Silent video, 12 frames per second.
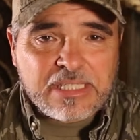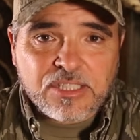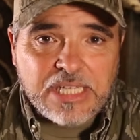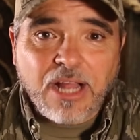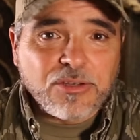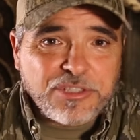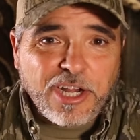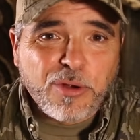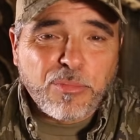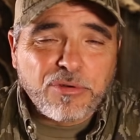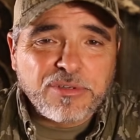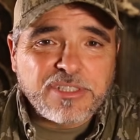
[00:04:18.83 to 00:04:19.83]
Sounds
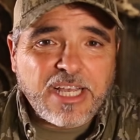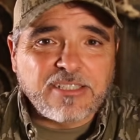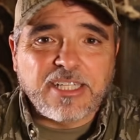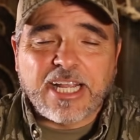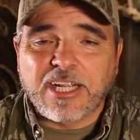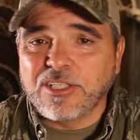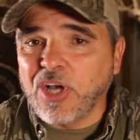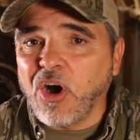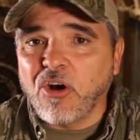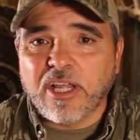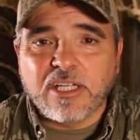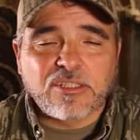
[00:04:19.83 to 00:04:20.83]
terrible. Sounds like a
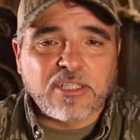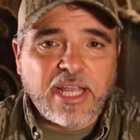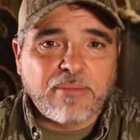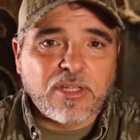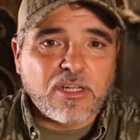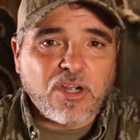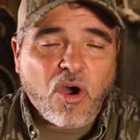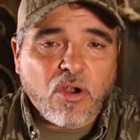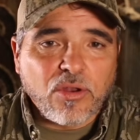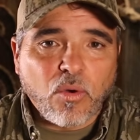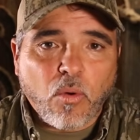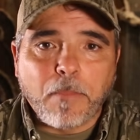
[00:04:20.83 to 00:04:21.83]
dog getting slammed in the car
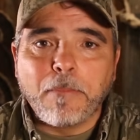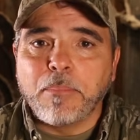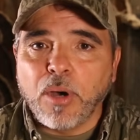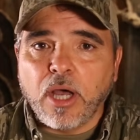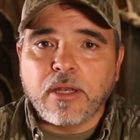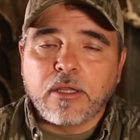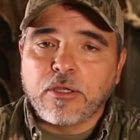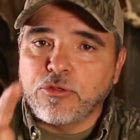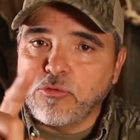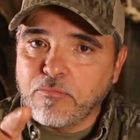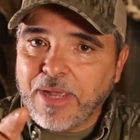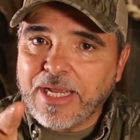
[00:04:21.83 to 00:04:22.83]
door, but
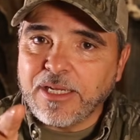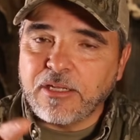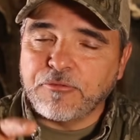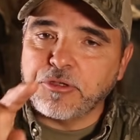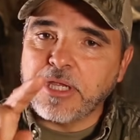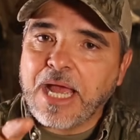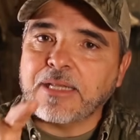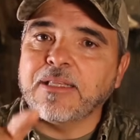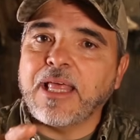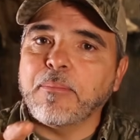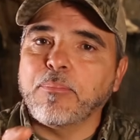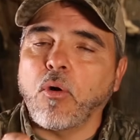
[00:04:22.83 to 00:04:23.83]
you made it. If you got to
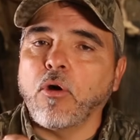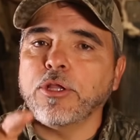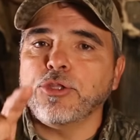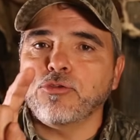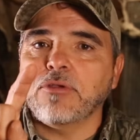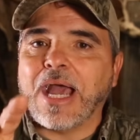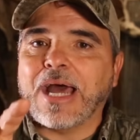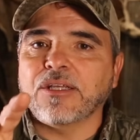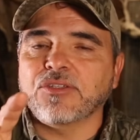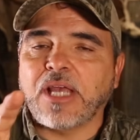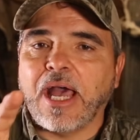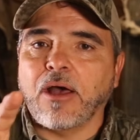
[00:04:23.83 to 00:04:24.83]
that point, you got a
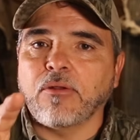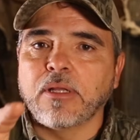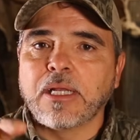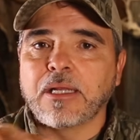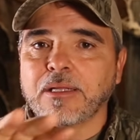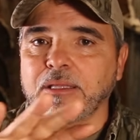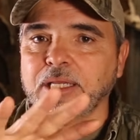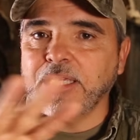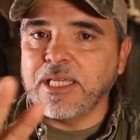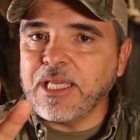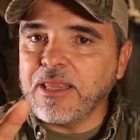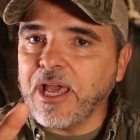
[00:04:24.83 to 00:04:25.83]
sound. The
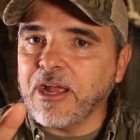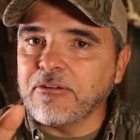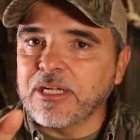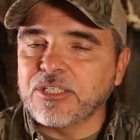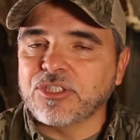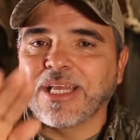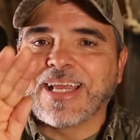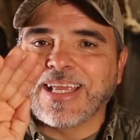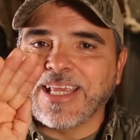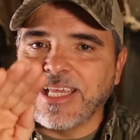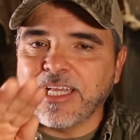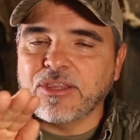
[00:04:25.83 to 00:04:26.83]
key there is
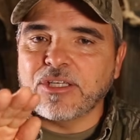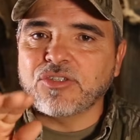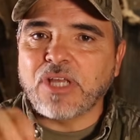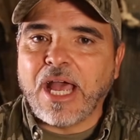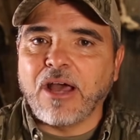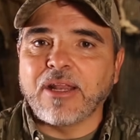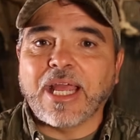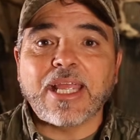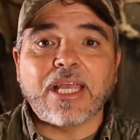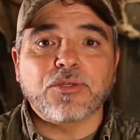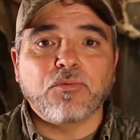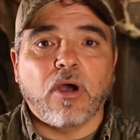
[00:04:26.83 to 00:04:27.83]
get the sound, and
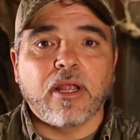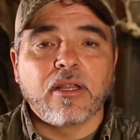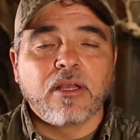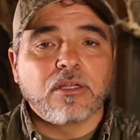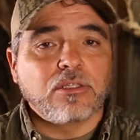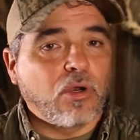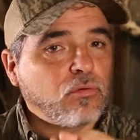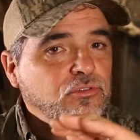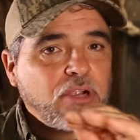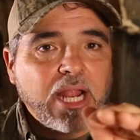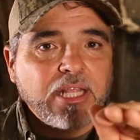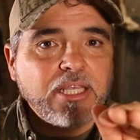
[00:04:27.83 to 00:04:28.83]
guess what? Don't
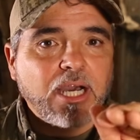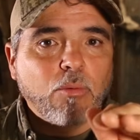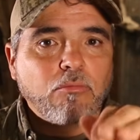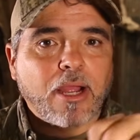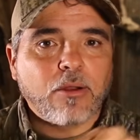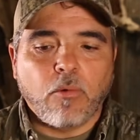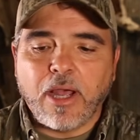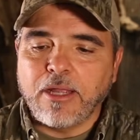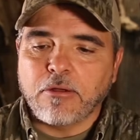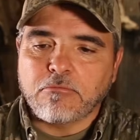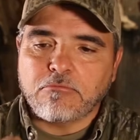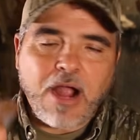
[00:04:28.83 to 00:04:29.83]
try to yelp right
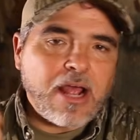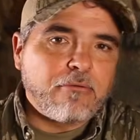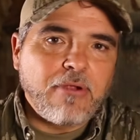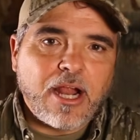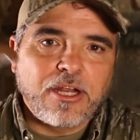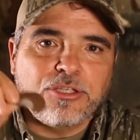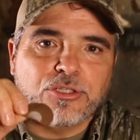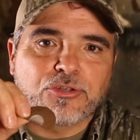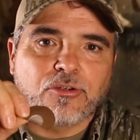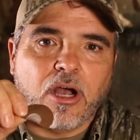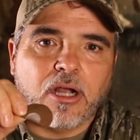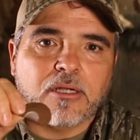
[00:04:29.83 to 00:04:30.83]
away. Ride around in your
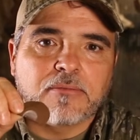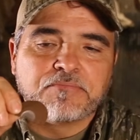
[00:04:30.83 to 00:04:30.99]
truck.